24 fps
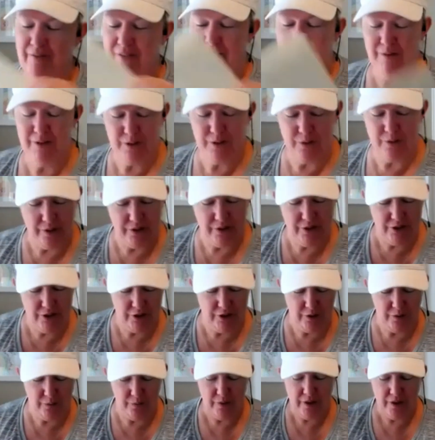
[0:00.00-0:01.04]
me if I was going to
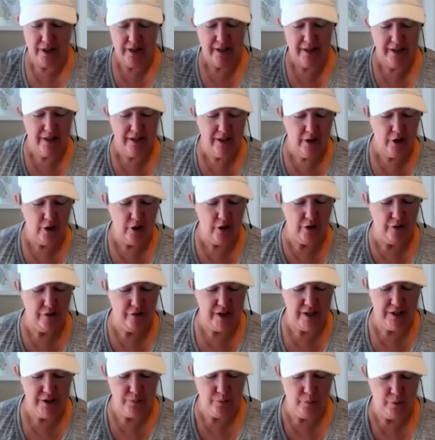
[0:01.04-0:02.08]
do her
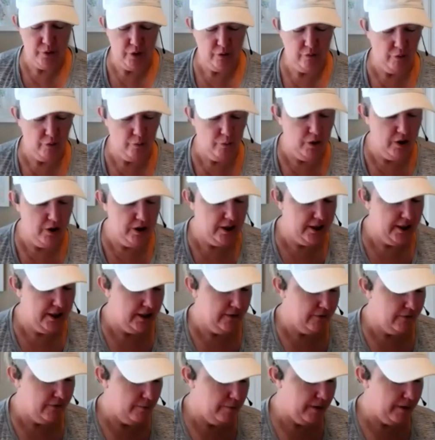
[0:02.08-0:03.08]
face 1/1 and if